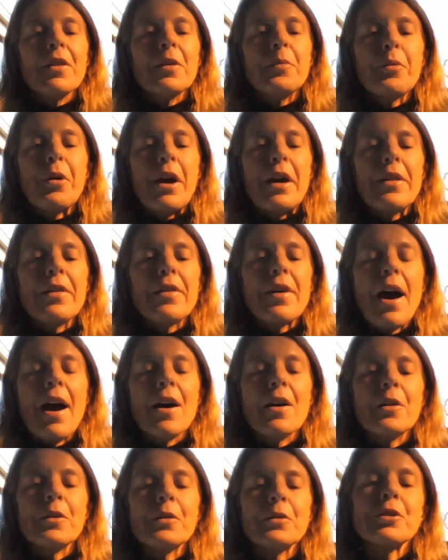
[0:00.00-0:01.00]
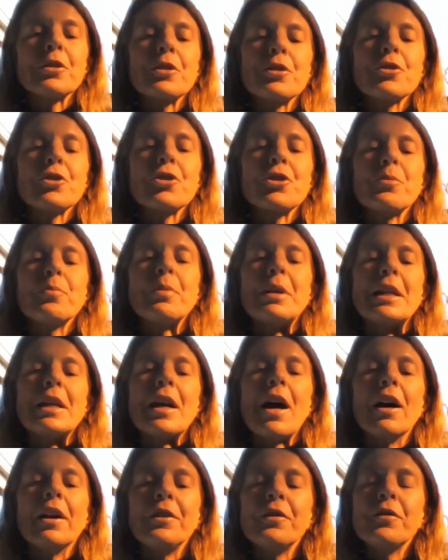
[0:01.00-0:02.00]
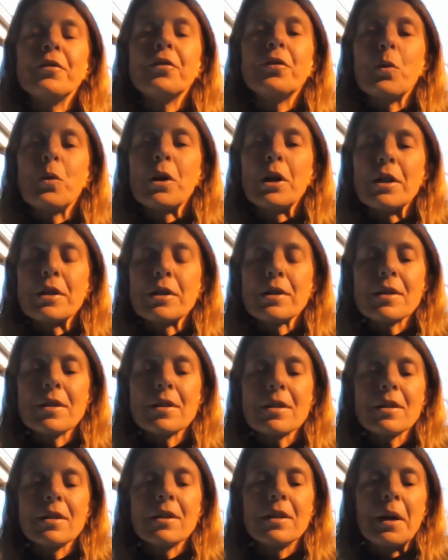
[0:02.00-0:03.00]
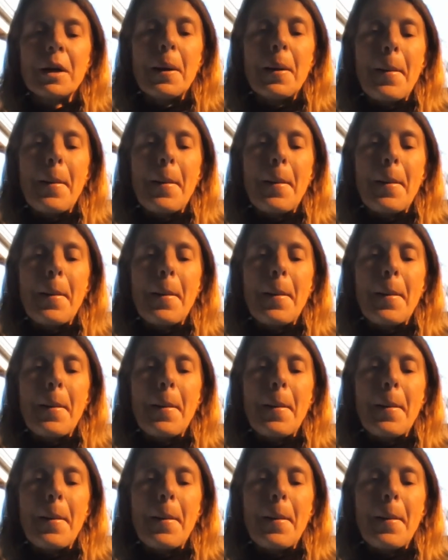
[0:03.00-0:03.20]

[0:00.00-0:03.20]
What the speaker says: The breath out should be unforced,